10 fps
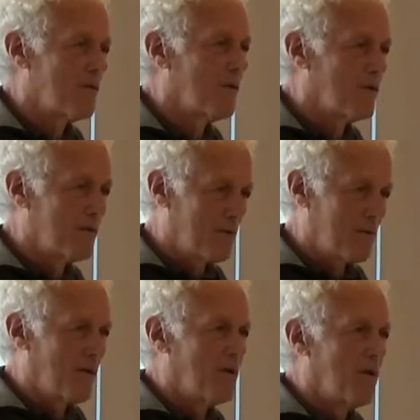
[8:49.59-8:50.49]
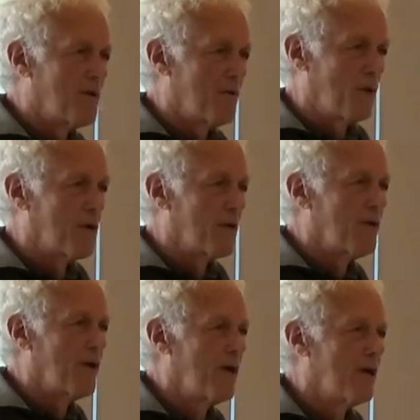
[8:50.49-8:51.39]
or the work of
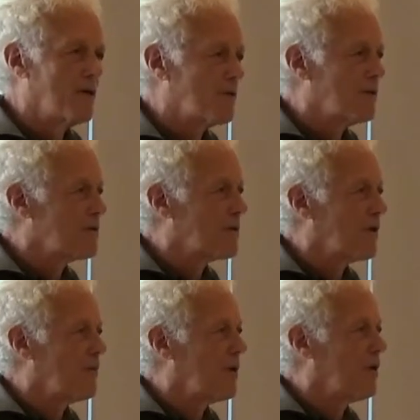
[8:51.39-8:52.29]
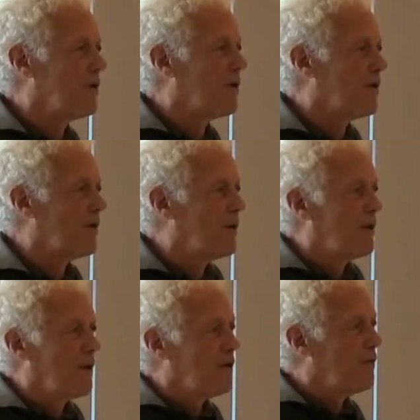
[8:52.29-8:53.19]
our hands, which is karma yoga.
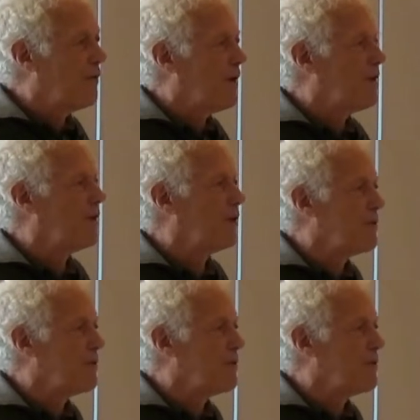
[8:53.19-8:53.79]
You find it in